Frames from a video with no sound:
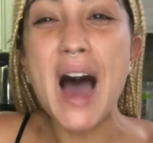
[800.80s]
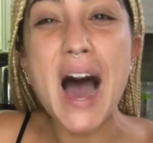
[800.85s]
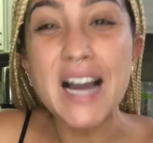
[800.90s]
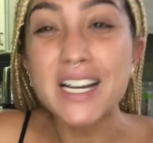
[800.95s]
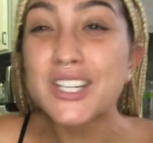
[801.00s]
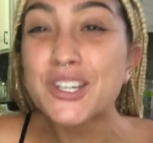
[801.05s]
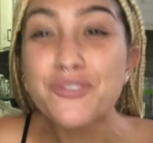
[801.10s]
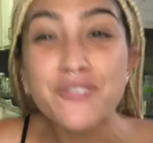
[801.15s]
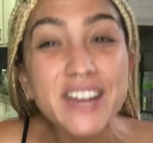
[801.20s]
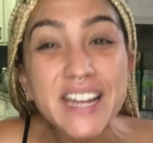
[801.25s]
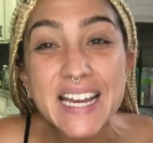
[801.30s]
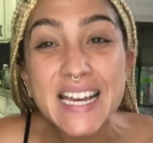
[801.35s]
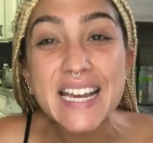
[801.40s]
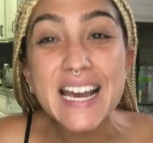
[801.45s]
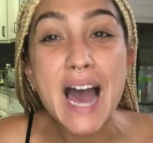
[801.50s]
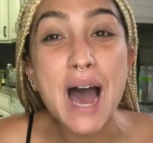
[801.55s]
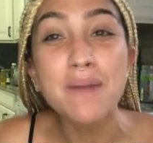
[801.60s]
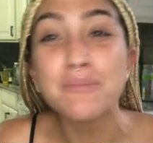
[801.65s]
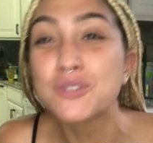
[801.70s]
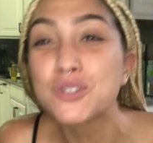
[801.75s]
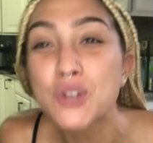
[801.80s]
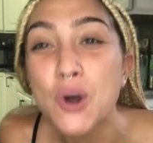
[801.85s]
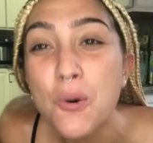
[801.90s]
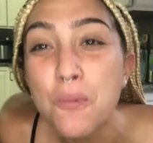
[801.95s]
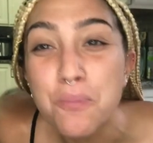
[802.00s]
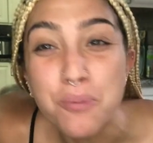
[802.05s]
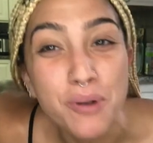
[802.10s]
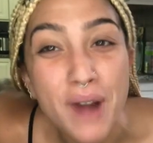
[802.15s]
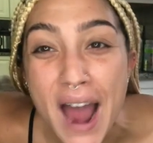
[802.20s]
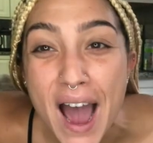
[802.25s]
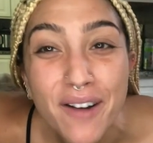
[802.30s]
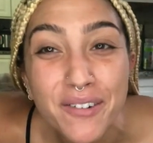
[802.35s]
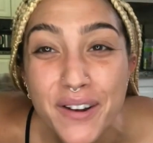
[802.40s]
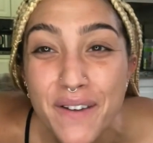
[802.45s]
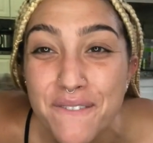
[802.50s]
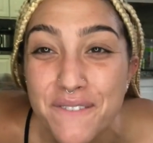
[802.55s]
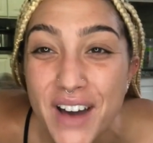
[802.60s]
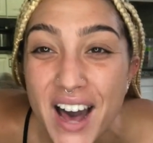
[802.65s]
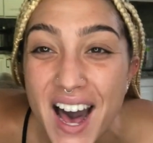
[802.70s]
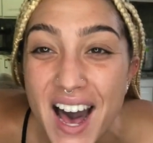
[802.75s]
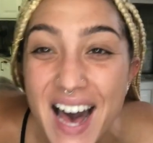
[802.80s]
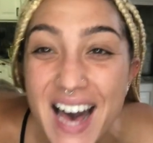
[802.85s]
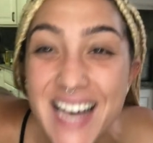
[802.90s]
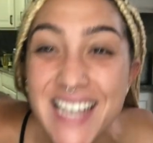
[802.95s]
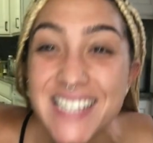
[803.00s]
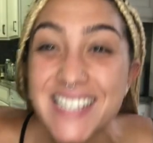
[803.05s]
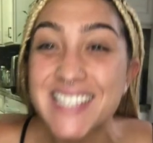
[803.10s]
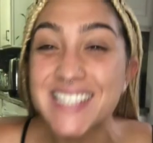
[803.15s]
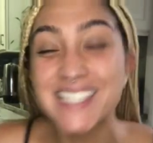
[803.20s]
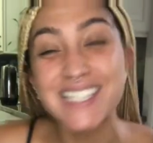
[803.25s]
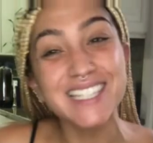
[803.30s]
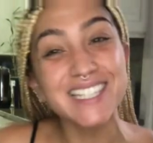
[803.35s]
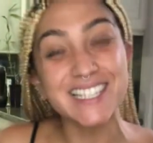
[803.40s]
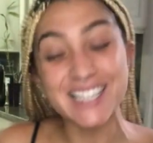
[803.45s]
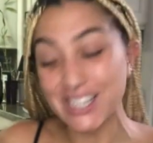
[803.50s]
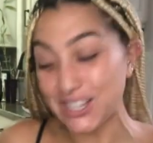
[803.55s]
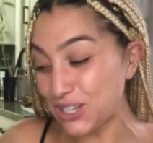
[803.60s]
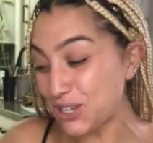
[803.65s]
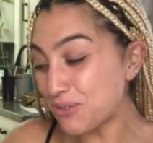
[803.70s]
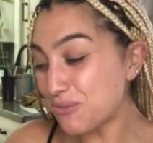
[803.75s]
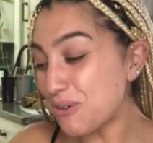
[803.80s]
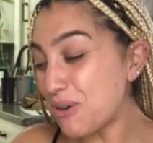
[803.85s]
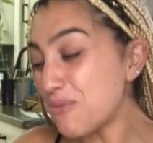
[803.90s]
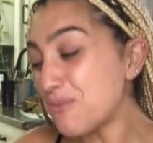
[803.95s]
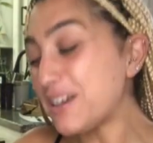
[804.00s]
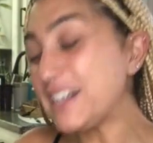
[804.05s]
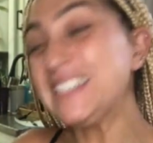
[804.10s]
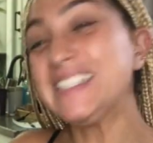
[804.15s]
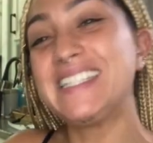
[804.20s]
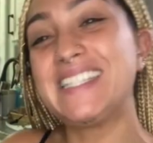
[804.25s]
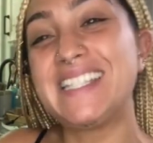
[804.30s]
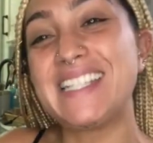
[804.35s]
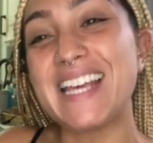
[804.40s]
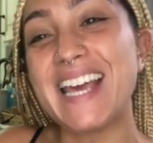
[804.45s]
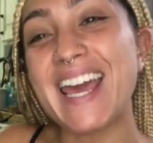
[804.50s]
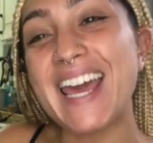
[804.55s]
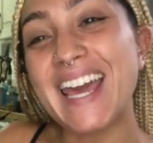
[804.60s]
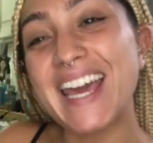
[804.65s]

hungry. I'm so proud of us. Look what we did.